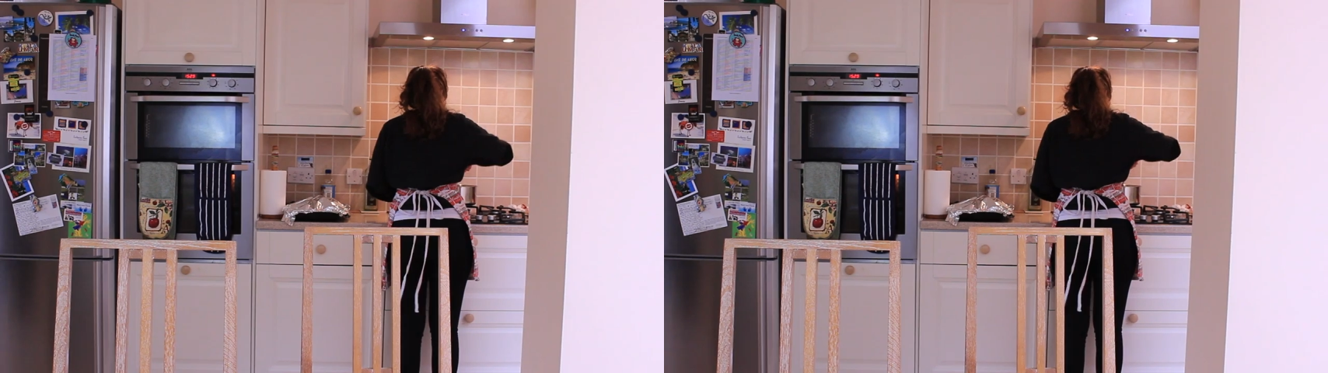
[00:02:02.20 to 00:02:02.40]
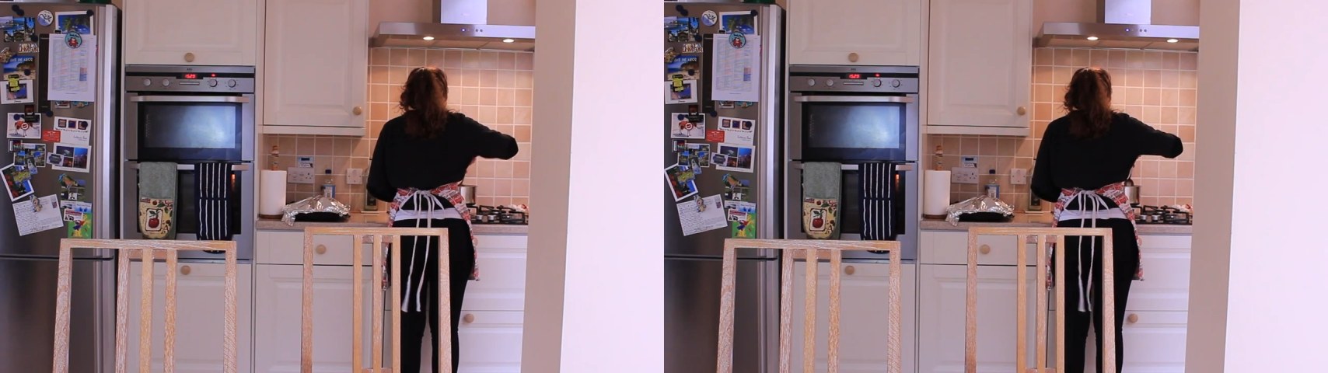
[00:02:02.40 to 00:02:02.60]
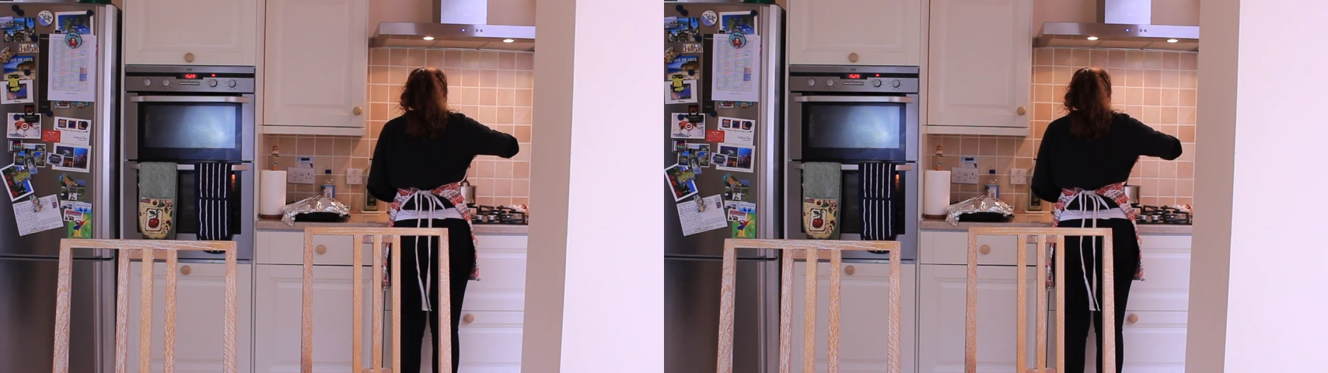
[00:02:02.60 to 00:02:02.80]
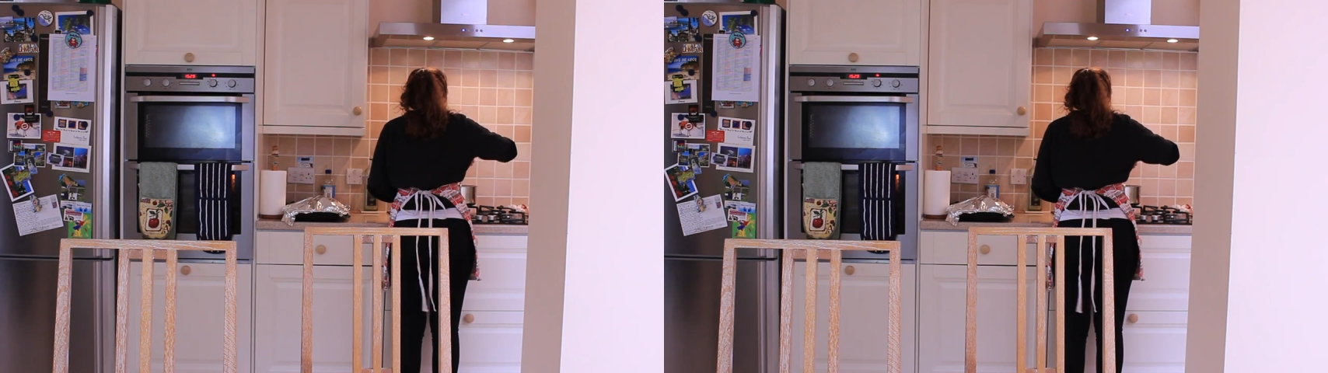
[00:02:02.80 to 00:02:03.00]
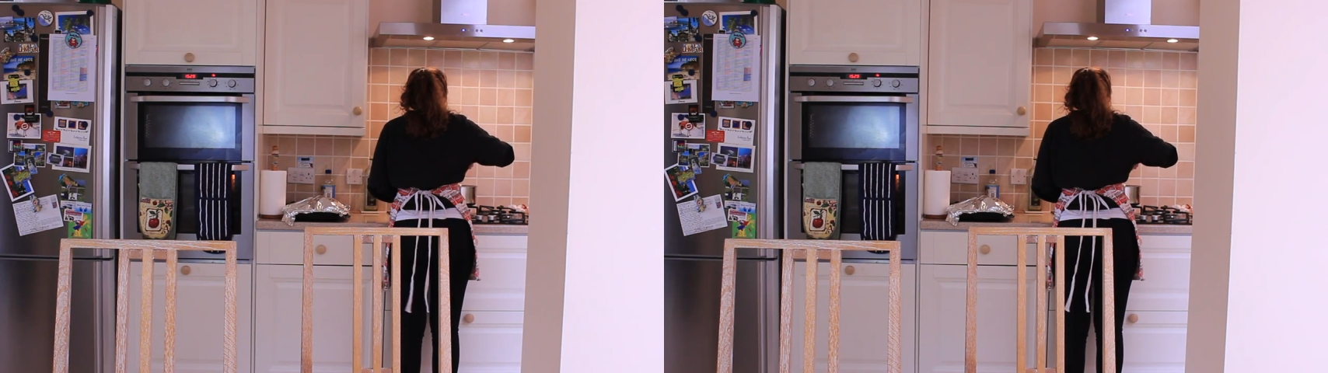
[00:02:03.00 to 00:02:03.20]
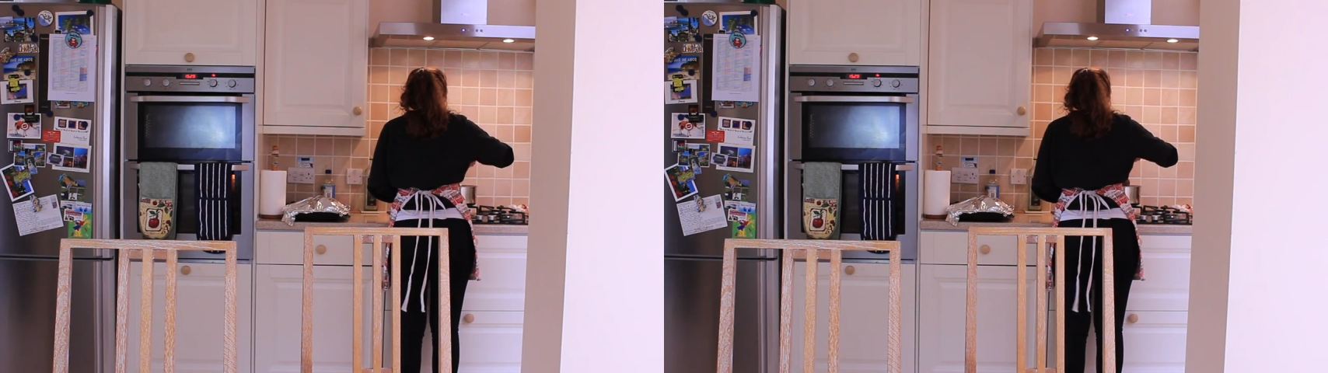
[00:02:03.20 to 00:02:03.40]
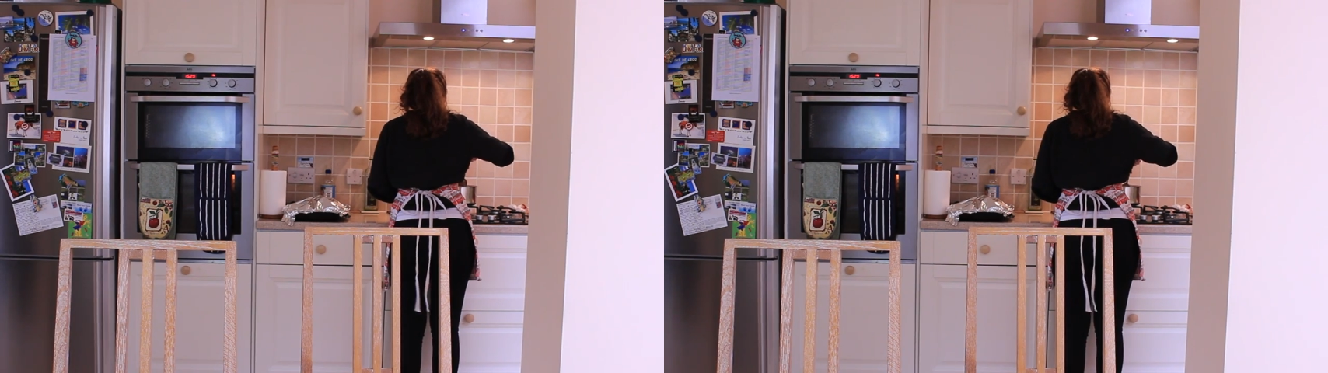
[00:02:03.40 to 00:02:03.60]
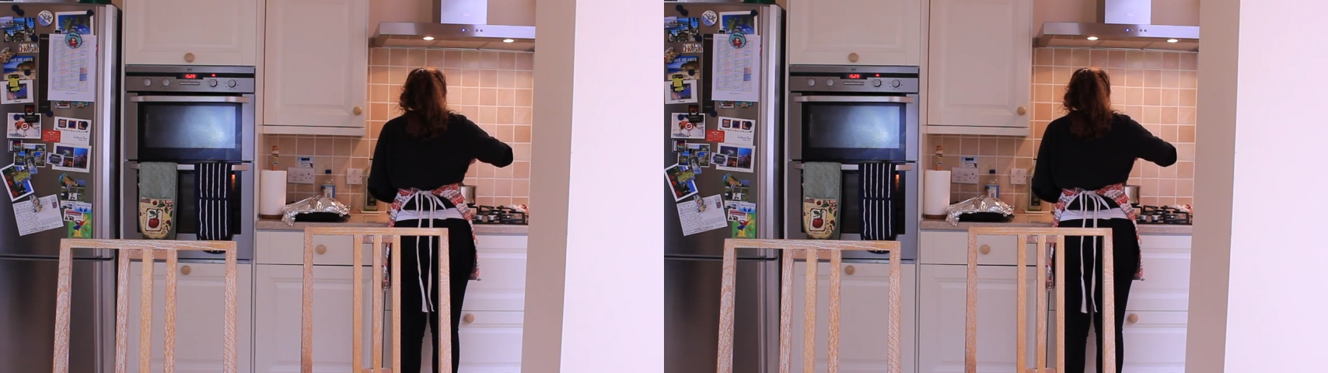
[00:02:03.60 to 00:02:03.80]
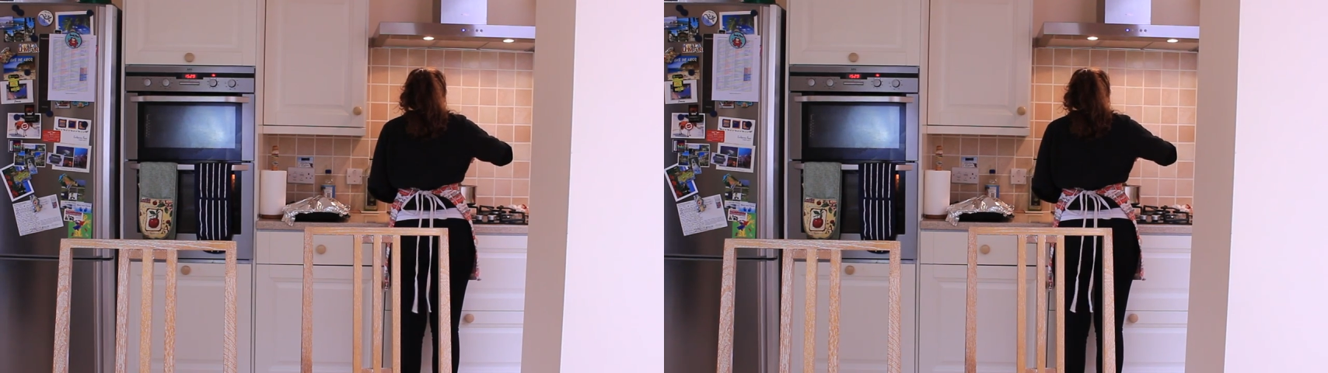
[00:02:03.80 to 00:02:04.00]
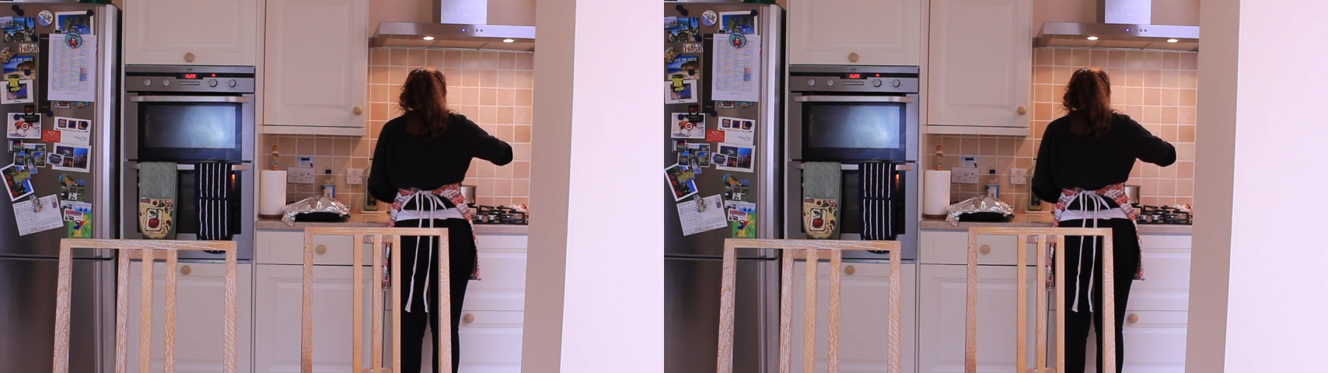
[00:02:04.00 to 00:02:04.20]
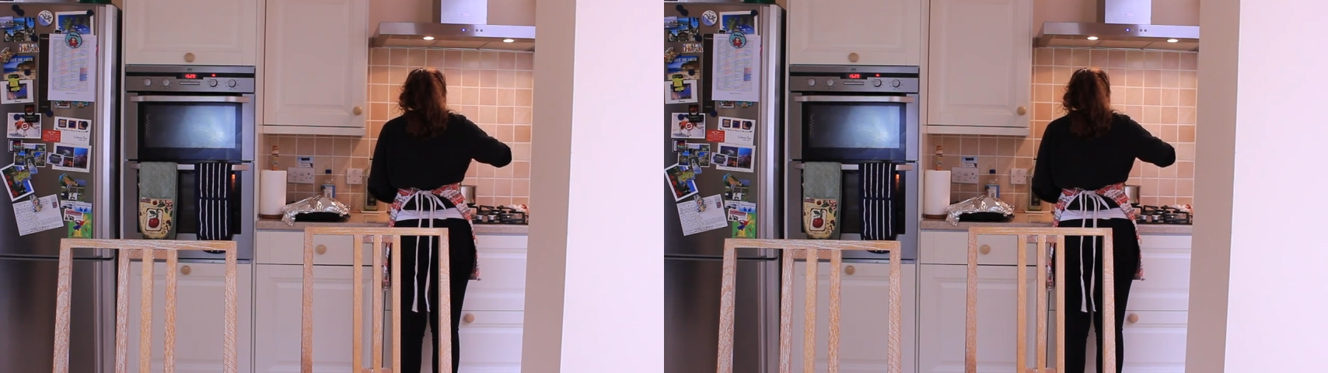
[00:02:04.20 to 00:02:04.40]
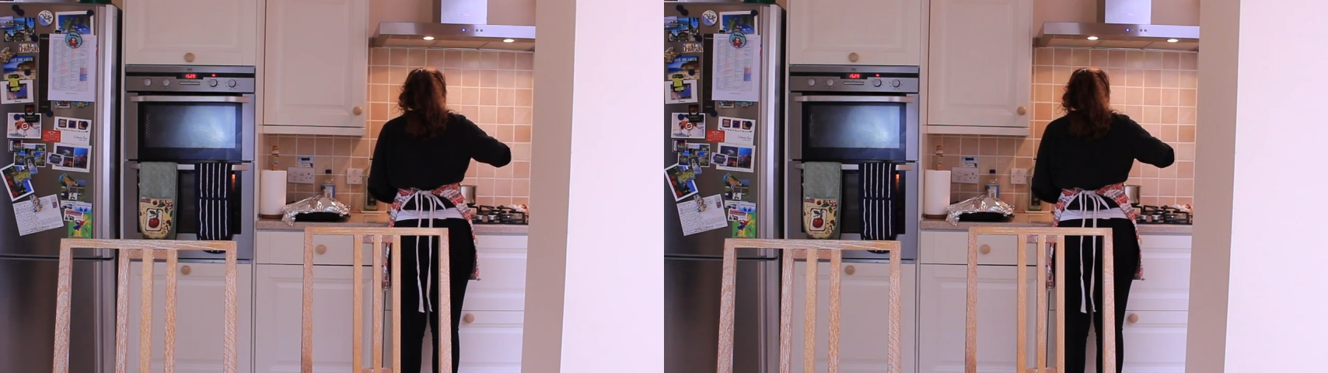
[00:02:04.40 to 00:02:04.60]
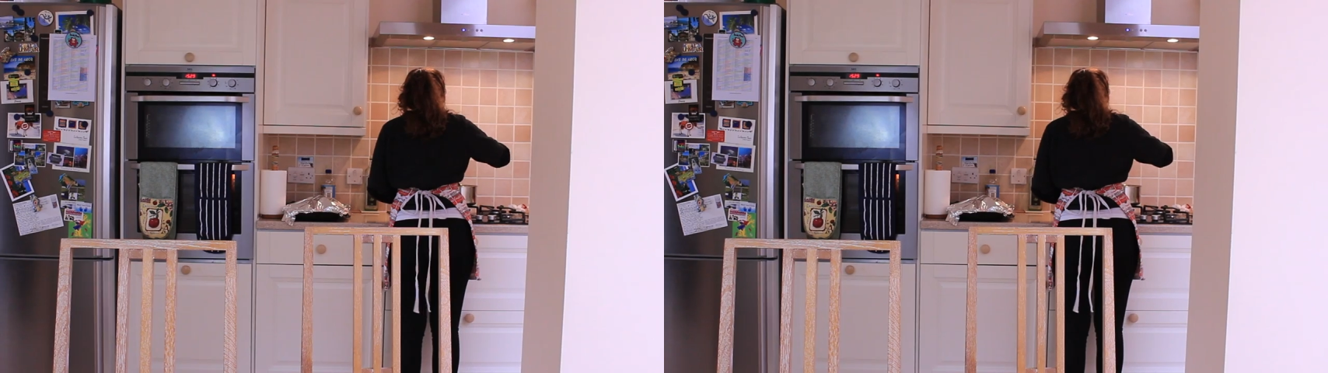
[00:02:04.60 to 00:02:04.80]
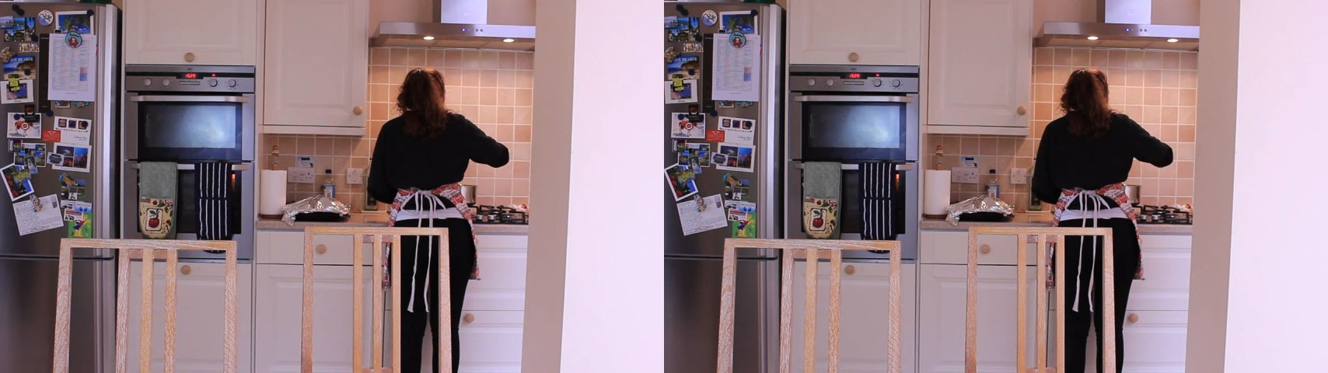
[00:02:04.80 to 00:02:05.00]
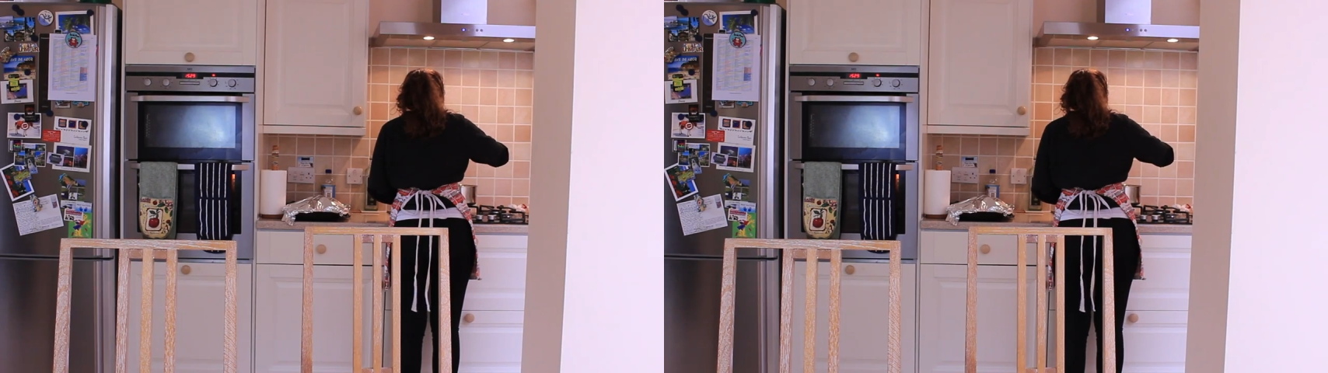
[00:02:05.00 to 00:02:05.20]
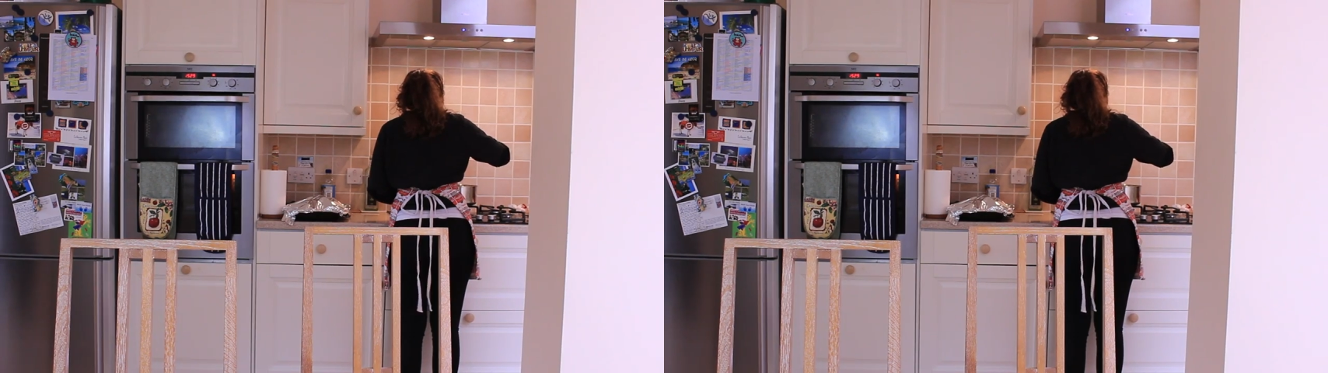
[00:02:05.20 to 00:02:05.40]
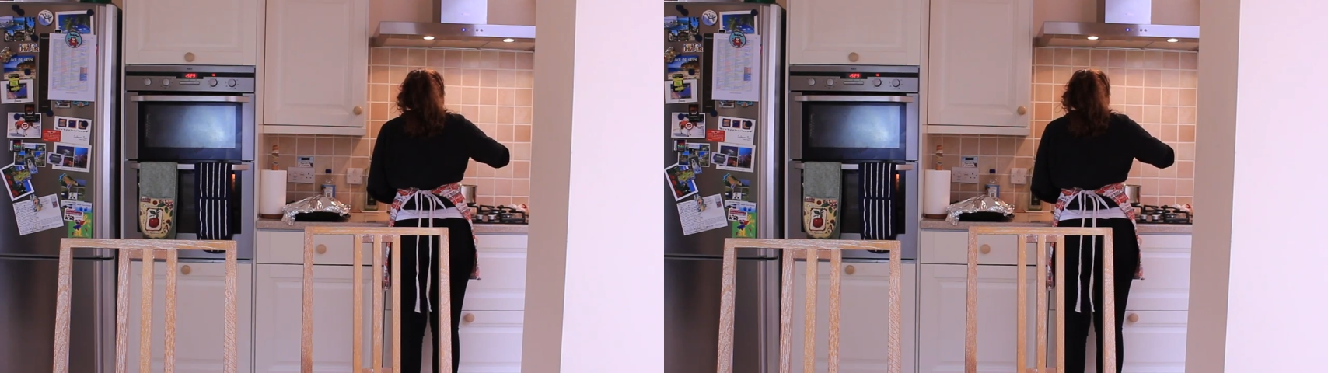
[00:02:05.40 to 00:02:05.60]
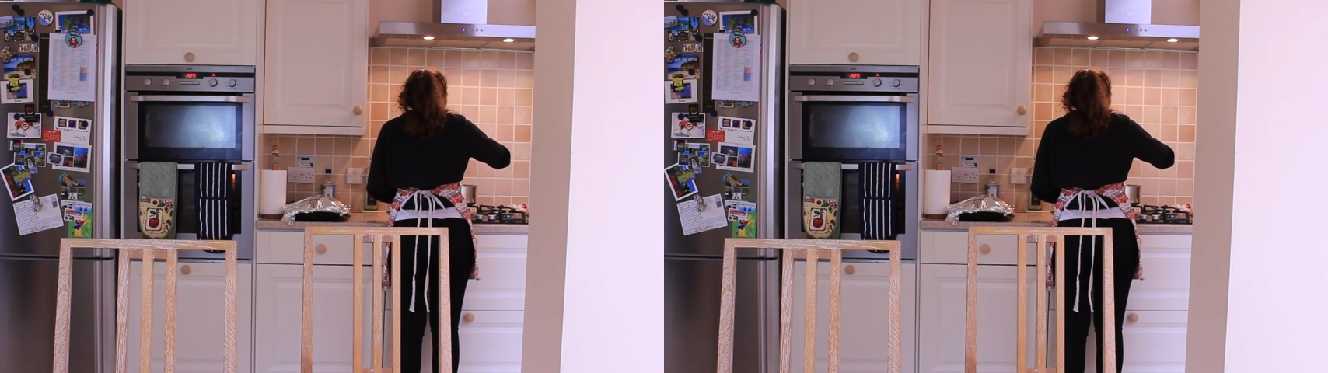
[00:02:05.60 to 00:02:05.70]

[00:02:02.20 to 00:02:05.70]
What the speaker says: [unreadable: no face in view]